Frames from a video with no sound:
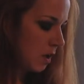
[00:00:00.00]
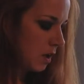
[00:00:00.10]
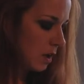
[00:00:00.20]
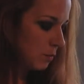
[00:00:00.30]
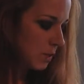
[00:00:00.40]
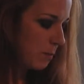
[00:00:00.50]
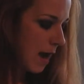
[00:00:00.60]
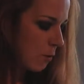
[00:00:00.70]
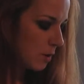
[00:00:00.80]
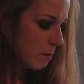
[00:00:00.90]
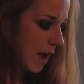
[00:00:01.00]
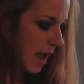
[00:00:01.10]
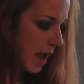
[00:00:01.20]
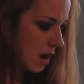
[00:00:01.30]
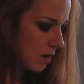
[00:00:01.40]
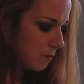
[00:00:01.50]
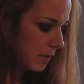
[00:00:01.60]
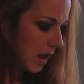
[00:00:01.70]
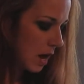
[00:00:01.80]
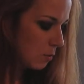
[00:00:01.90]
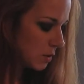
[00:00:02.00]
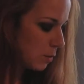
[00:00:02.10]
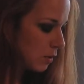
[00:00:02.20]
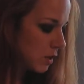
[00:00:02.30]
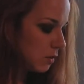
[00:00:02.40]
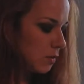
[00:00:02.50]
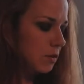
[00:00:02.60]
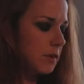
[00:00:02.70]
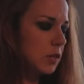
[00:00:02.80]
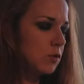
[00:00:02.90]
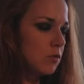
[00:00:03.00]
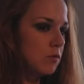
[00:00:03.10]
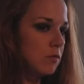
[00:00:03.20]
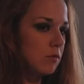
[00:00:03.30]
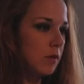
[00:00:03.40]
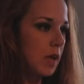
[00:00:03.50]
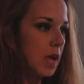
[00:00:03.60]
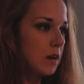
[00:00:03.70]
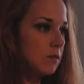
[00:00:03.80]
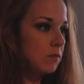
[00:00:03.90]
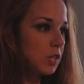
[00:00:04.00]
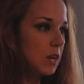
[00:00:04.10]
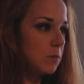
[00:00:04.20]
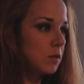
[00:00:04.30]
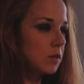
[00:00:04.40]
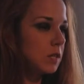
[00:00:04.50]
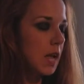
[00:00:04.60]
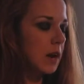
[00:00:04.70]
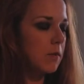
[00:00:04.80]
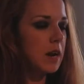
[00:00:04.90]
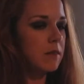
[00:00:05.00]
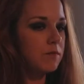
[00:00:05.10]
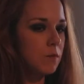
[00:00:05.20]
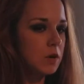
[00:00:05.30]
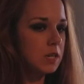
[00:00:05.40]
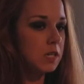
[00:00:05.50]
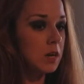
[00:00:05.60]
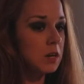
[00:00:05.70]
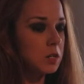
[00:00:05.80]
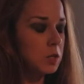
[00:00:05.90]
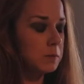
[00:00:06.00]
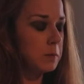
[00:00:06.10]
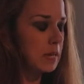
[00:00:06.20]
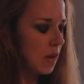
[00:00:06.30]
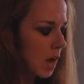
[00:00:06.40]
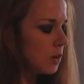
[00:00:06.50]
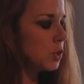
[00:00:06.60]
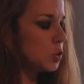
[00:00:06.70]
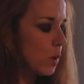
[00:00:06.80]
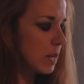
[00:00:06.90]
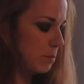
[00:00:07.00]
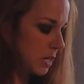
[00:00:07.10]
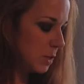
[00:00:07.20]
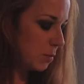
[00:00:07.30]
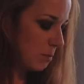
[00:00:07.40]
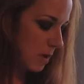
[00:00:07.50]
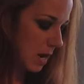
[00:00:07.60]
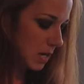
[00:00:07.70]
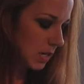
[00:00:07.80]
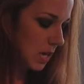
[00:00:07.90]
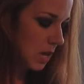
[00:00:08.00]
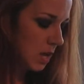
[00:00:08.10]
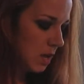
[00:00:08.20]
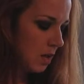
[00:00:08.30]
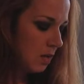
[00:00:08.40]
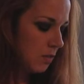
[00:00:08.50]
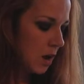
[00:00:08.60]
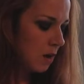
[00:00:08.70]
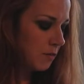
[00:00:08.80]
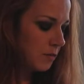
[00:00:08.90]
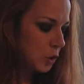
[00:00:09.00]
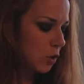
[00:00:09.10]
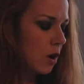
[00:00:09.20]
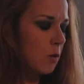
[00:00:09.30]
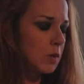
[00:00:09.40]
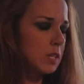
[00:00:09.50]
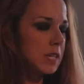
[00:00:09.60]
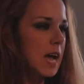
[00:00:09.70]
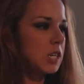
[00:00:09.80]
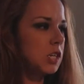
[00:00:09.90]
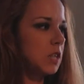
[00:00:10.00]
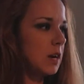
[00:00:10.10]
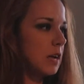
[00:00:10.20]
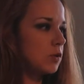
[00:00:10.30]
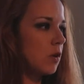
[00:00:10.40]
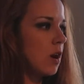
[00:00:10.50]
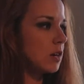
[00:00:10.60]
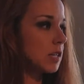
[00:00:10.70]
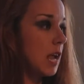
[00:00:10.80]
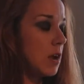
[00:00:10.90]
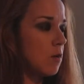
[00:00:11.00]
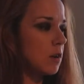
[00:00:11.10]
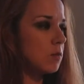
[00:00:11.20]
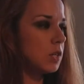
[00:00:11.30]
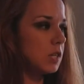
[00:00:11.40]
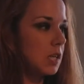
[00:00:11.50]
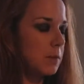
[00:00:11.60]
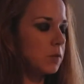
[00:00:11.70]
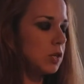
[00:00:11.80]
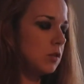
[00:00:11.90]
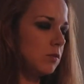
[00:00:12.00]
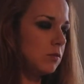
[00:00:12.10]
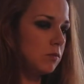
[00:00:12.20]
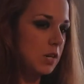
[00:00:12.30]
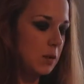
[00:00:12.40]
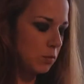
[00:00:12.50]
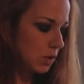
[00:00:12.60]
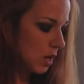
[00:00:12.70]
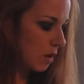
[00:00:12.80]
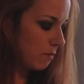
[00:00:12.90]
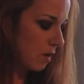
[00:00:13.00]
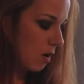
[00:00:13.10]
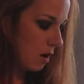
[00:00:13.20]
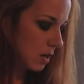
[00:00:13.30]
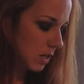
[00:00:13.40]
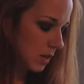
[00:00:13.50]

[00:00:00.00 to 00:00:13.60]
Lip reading: It was powered by air. Air was pulsing through the ventricle air chambers at a rate of 40 to 120 beats per minute. The artificial heart was attached to the natural heart's aorta, which is the upper two chambers of the heart,